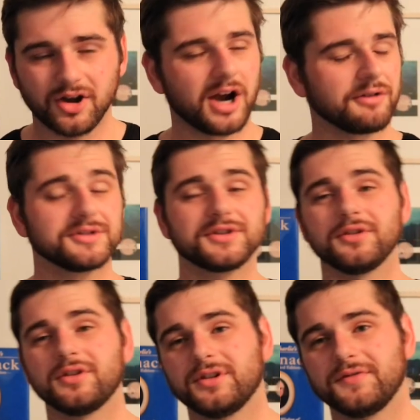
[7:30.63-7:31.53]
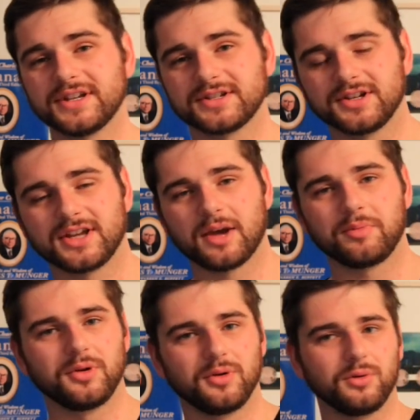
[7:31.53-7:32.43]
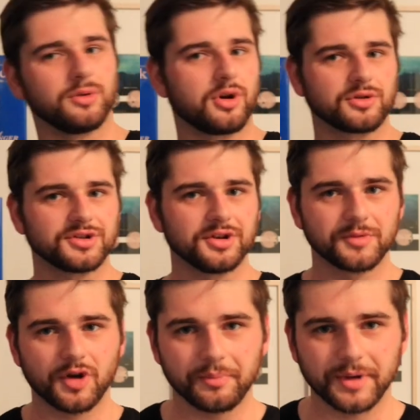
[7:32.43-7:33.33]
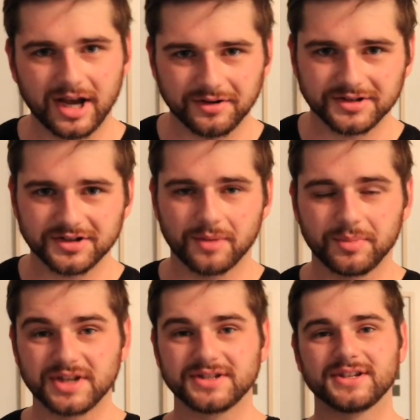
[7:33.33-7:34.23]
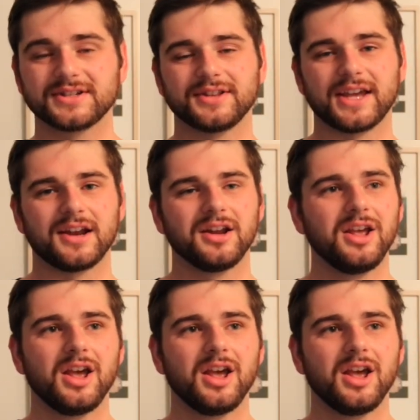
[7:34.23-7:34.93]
high return on invested capital, long-term compounder type business that